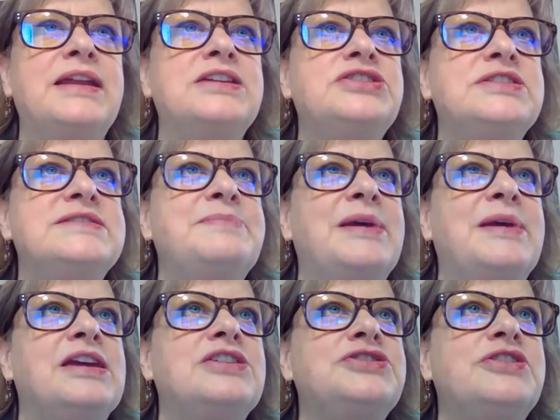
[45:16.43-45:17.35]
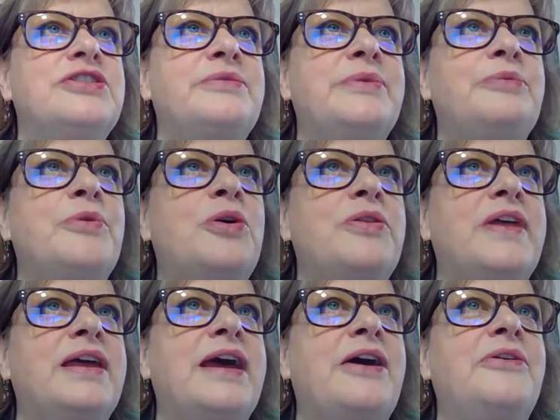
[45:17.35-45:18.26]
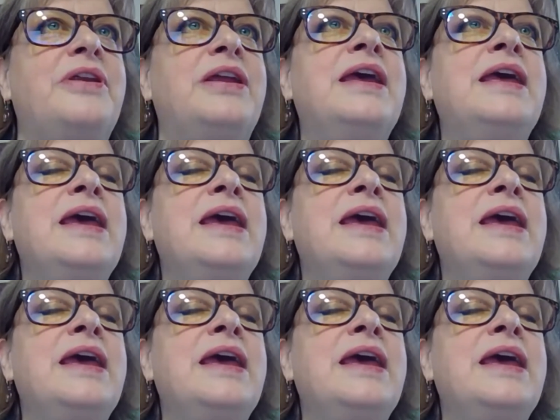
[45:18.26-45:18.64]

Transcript: It's just making sure that we roll that out.